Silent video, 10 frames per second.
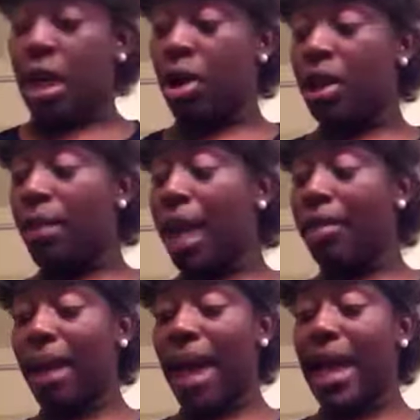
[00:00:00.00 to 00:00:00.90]
Only
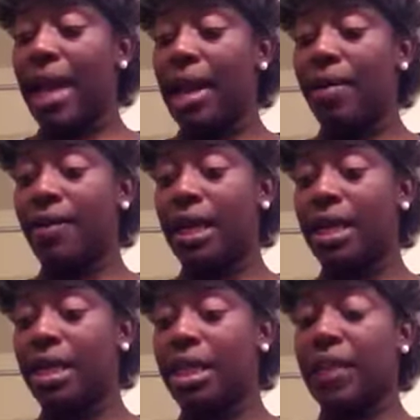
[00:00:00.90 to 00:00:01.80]
problem I have
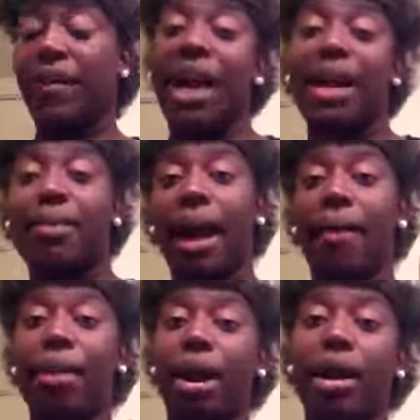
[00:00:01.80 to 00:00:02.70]
is if I gotta
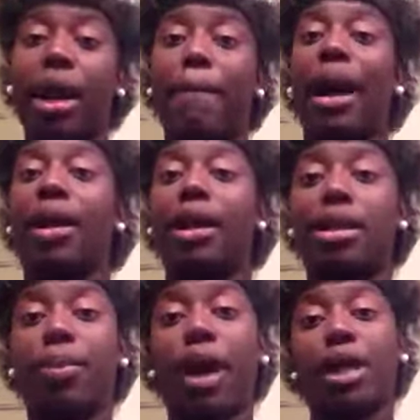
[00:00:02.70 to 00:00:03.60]
buy a product and buy
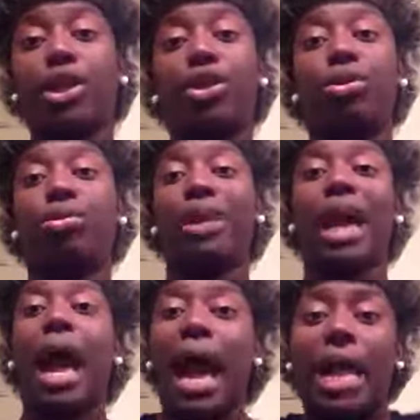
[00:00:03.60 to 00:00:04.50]
another product to use with
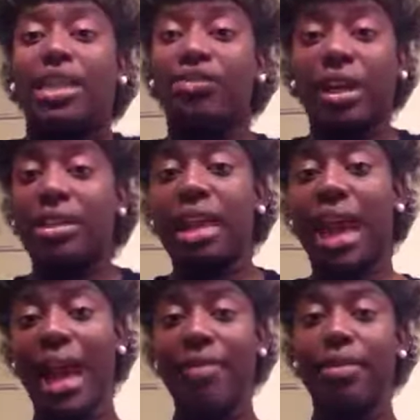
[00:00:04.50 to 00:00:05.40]
it, I just rather not
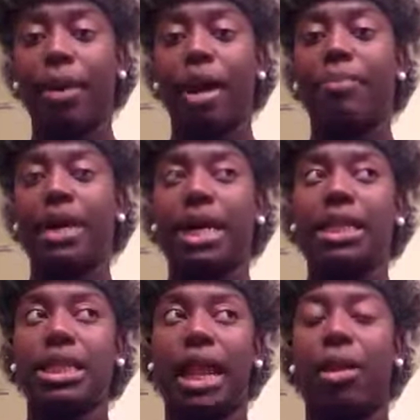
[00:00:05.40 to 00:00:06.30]
have the product
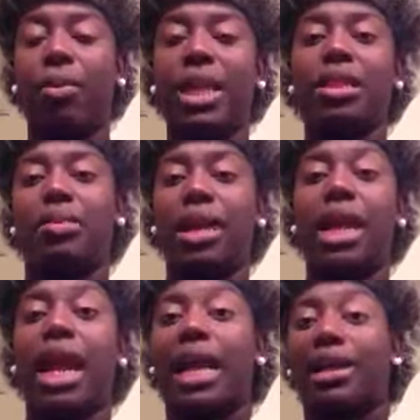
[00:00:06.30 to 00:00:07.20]
because it's like I'm wasting money.
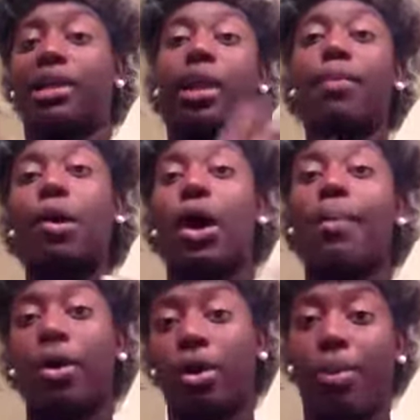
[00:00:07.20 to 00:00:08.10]
I got to double
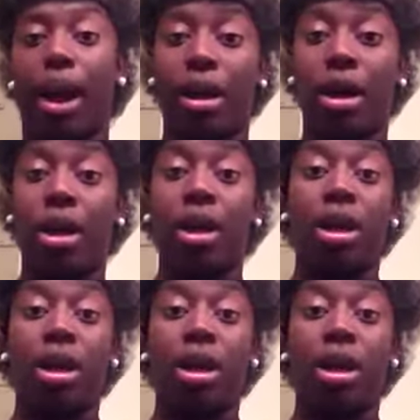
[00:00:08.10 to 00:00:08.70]
up on a product.